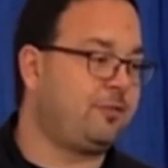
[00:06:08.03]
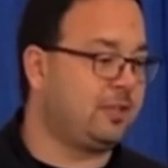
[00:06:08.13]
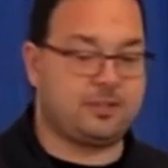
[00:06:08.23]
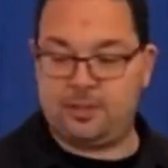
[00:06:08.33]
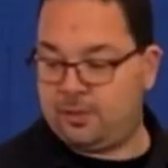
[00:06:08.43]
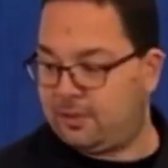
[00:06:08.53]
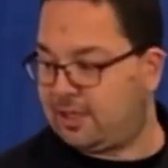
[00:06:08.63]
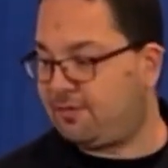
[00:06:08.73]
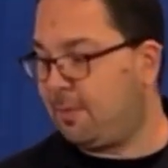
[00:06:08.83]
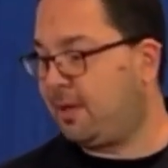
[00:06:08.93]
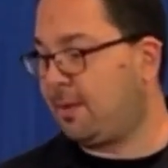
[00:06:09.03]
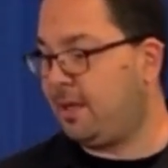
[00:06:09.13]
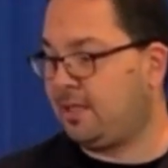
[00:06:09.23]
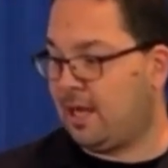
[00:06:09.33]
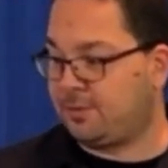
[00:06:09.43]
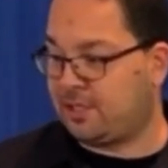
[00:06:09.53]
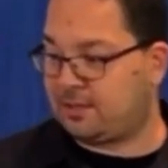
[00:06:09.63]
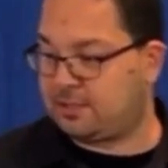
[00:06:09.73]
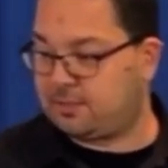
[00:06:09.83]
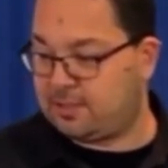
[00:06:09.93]
thing to do. Like if I pick up any object,
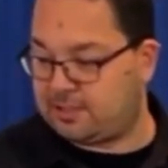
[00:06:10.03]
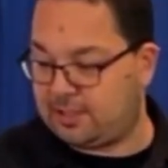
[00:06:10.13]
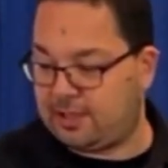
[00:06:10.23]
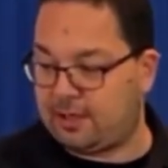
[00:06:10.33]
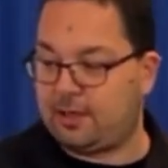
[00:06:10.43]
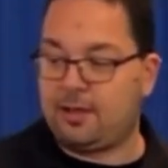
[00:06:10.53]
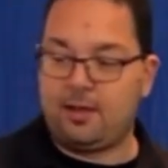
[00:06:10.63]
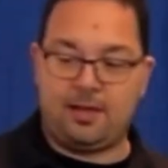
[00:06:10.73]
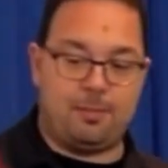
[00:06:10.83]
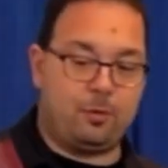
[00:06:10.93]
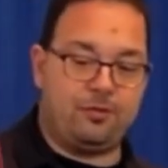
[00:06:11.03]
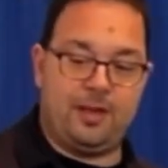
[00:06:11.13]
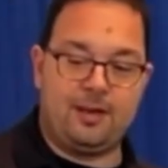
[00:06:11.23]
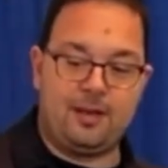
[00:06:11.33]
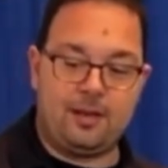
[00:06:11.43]
this thing here, and I move it,